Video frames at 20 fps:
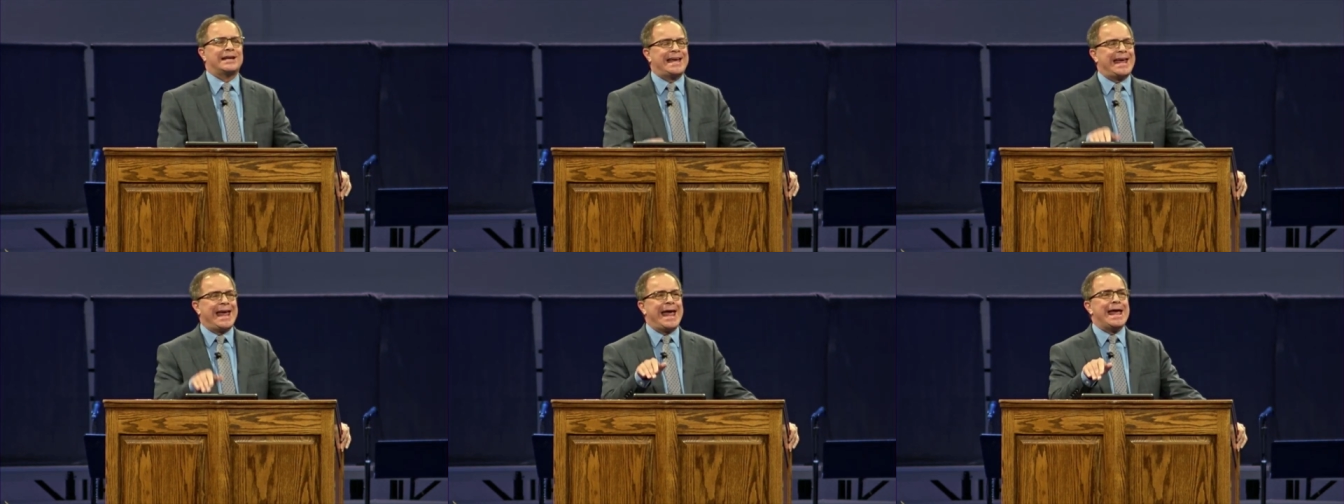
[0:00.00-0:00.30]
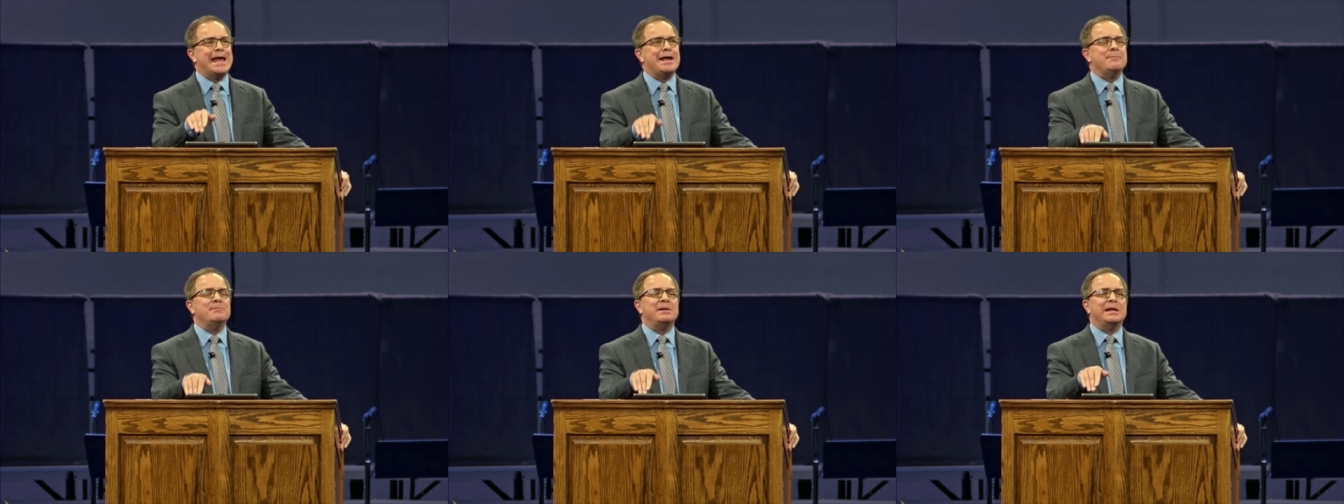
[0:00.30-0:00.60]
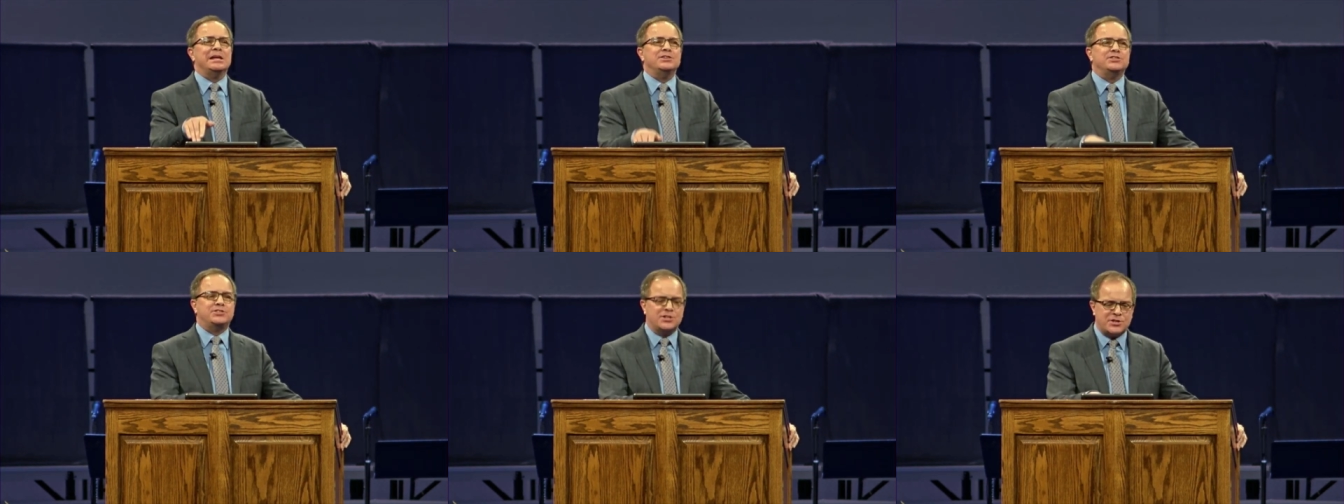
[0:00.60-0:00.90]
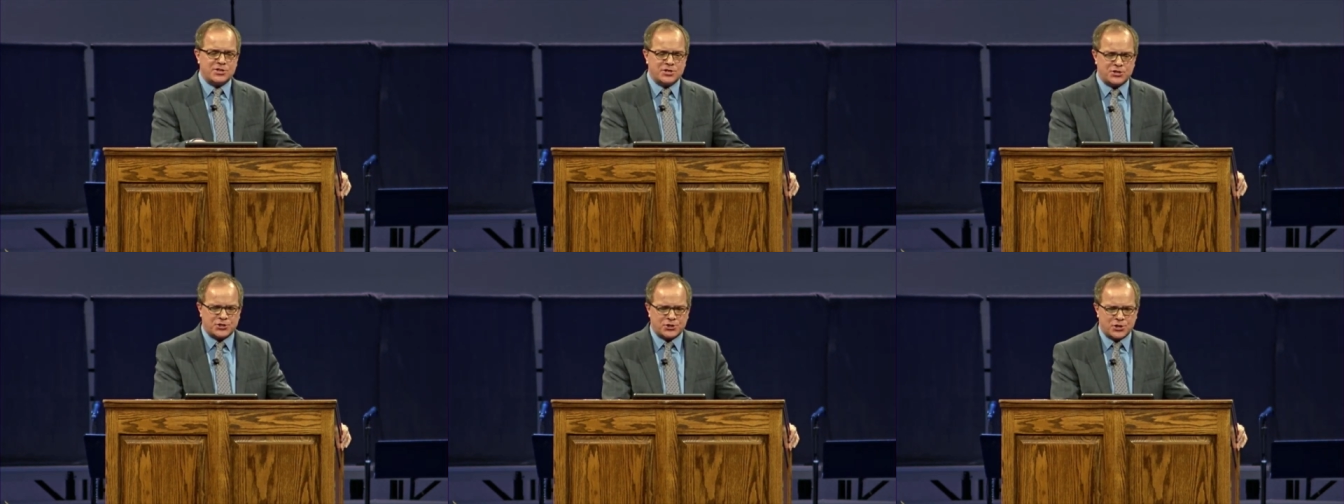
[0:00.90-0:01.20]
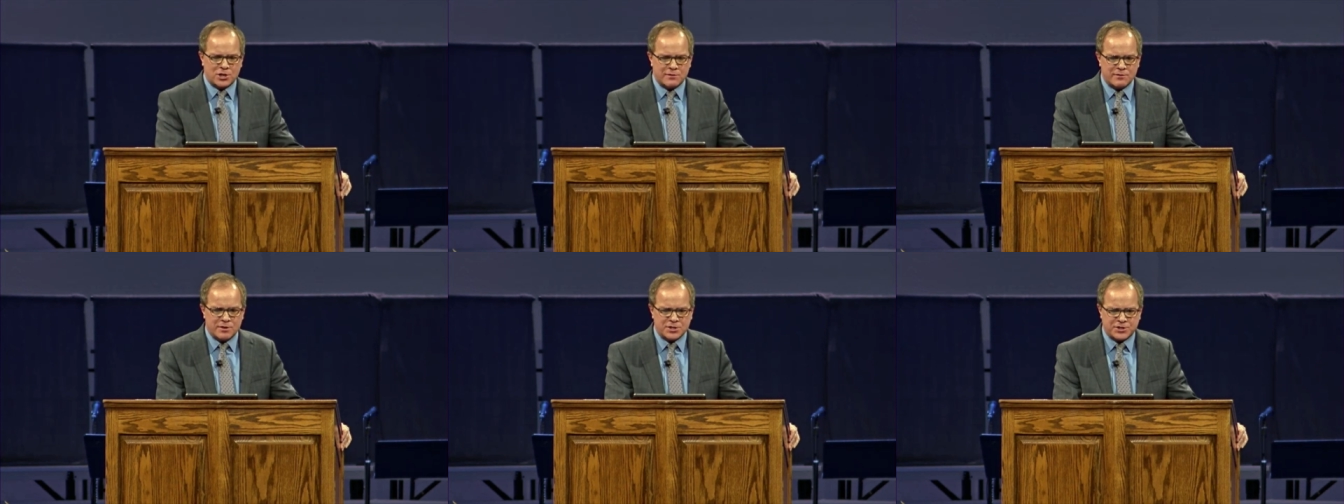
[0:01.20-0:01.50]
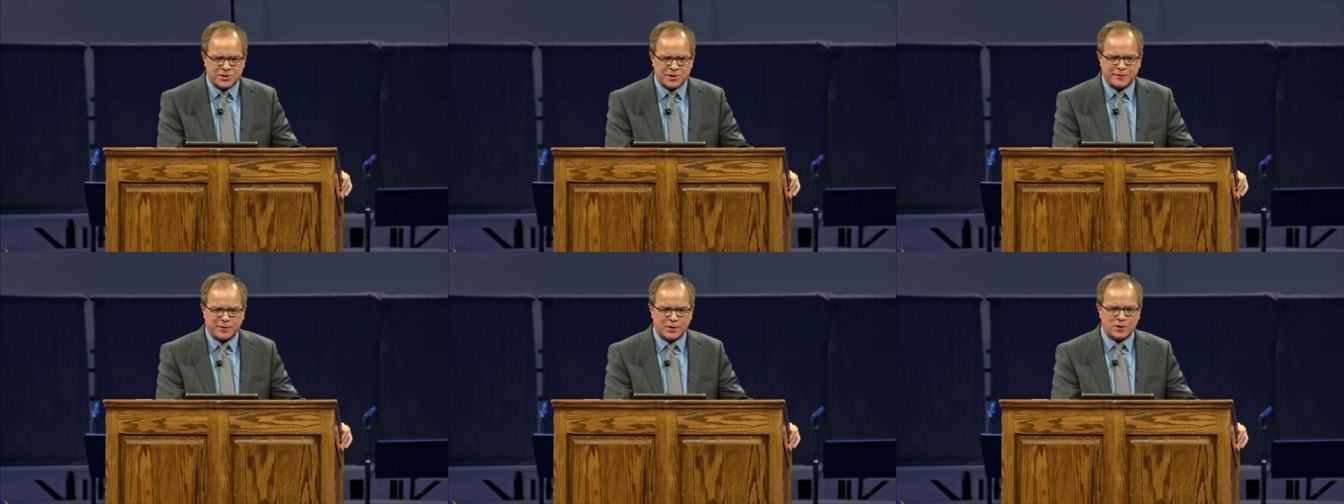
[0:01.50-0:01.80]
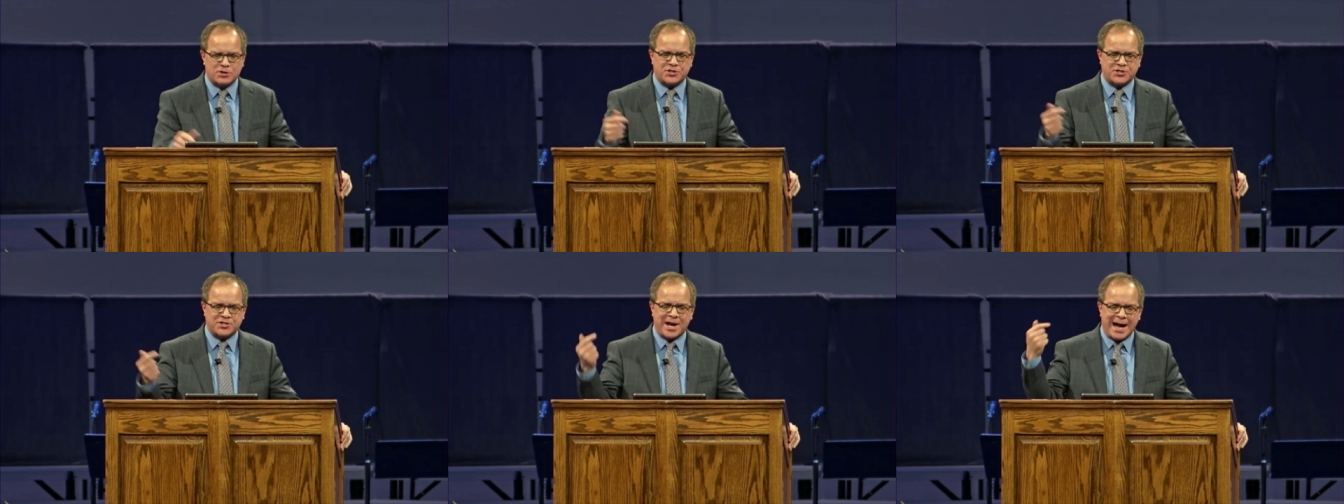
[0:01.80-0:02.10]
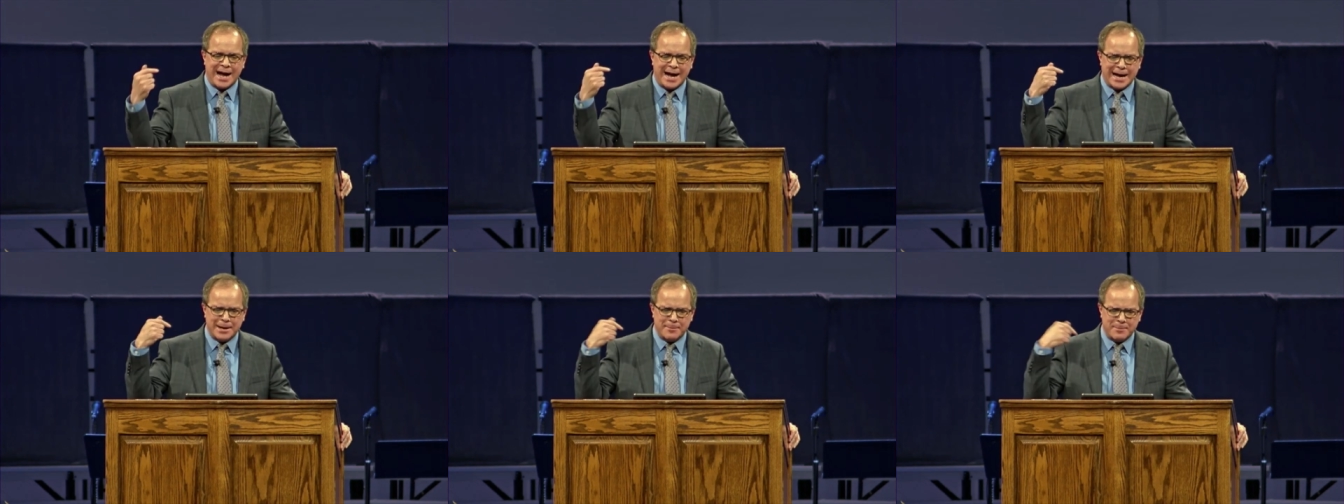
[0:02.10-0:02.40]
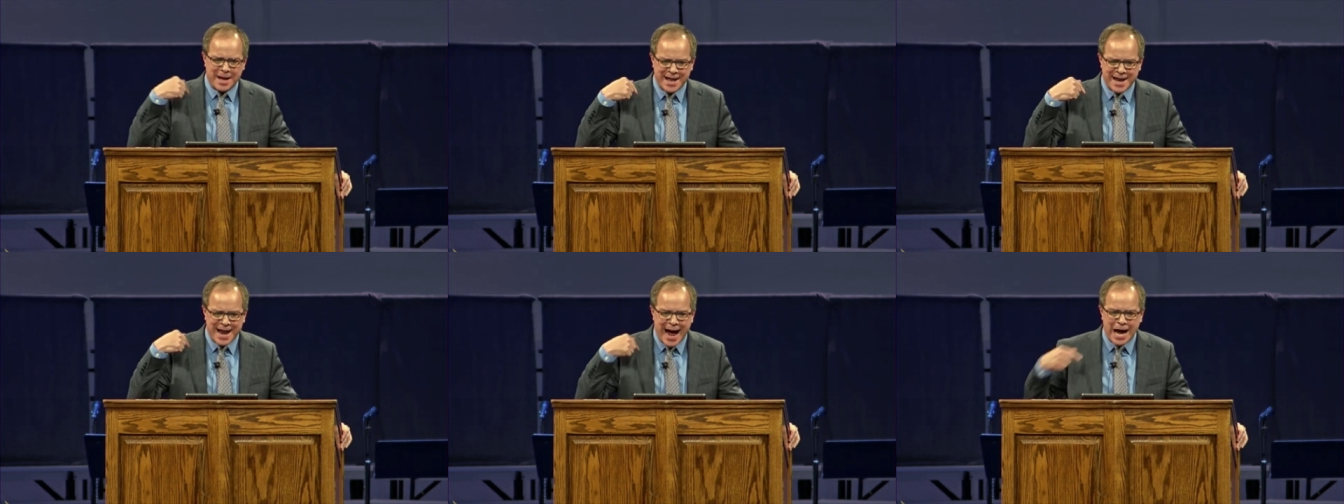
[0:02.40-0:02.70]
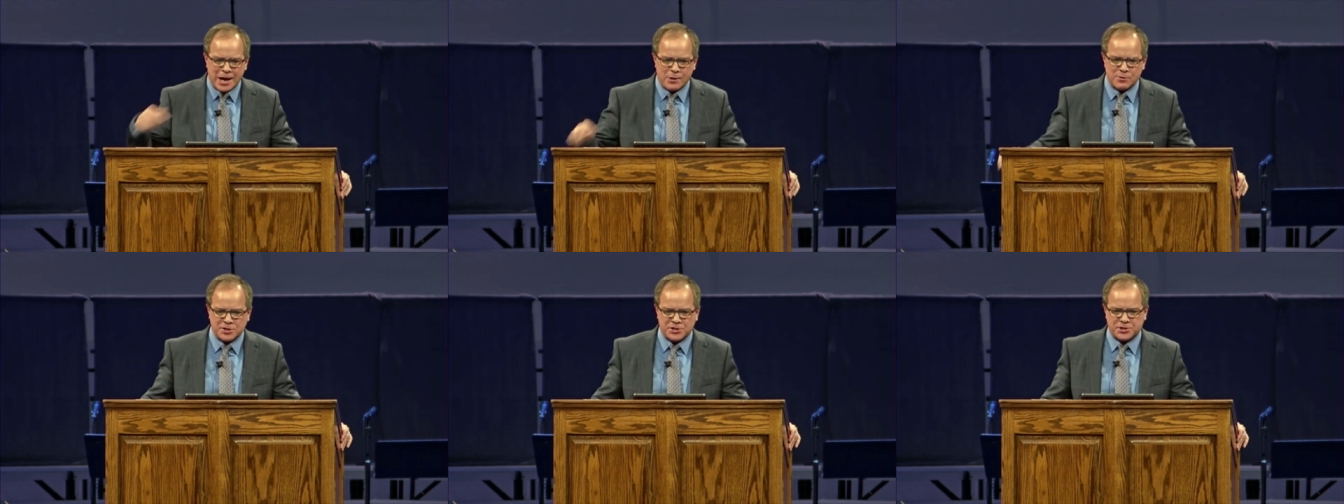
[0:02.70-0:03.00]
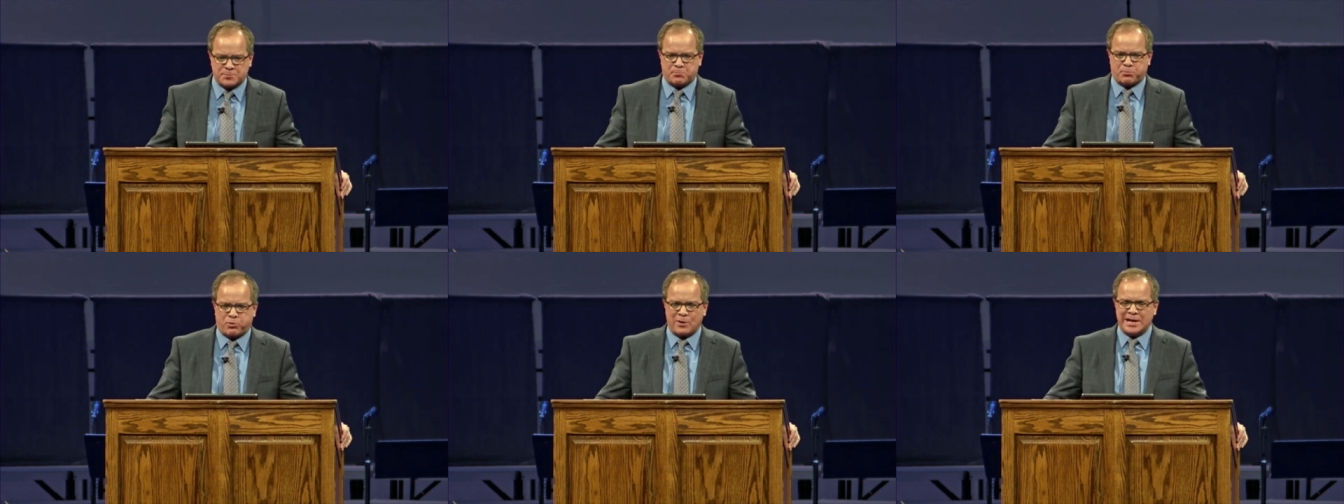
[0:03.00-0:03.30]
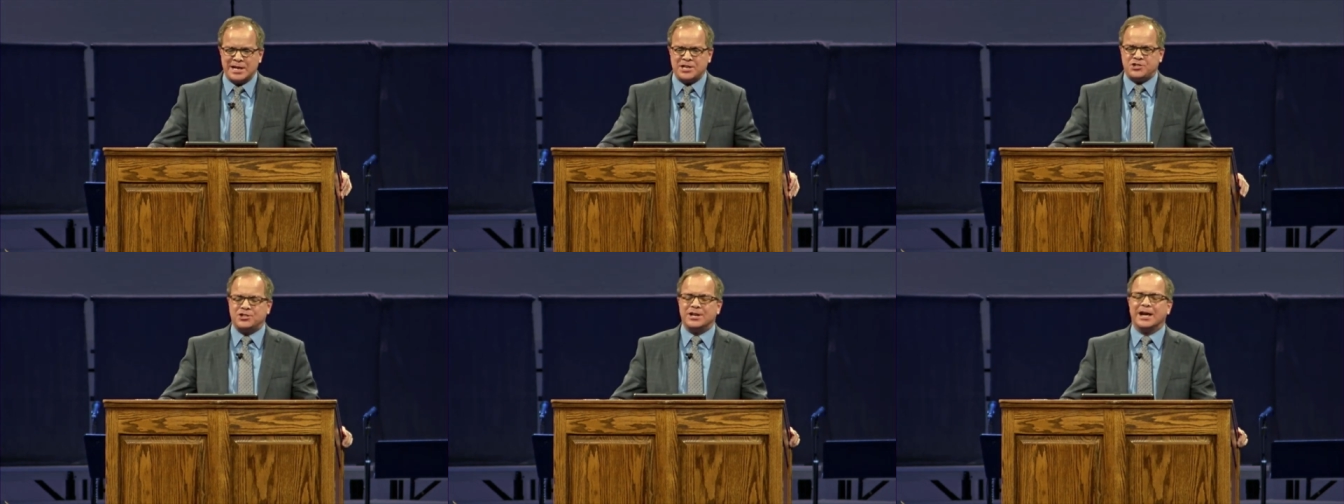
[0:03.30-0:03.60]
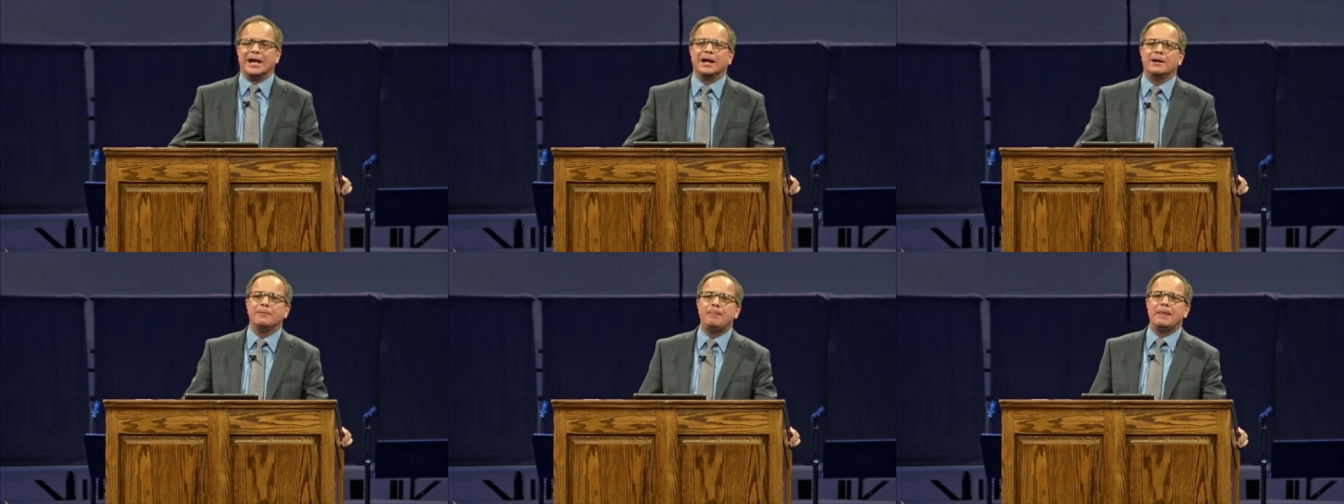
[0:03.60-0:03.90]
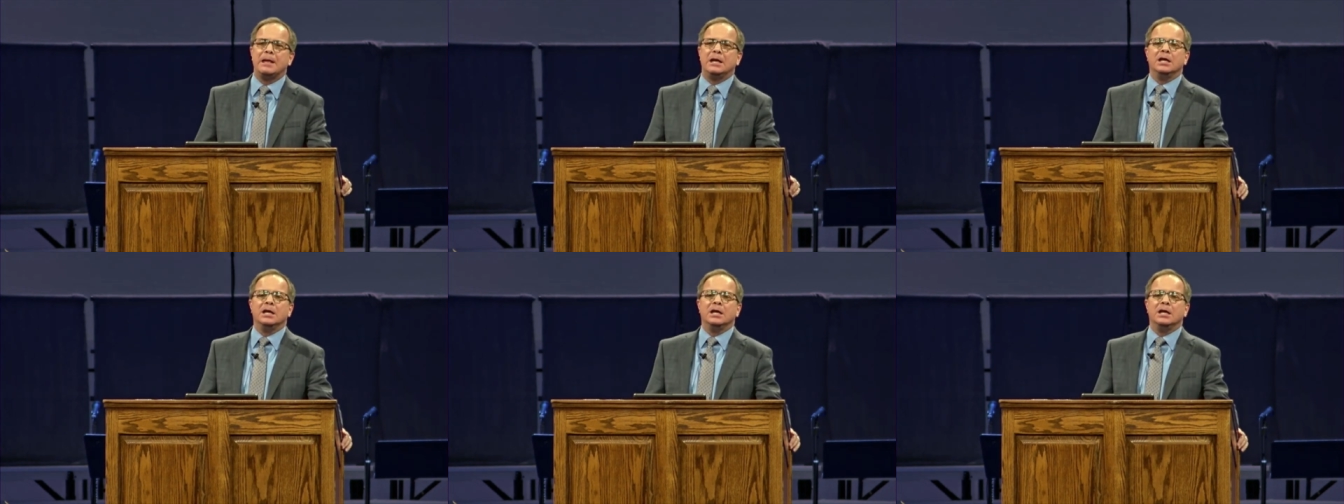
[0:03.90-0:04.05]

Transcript: came into the service the first time, and I was preaching.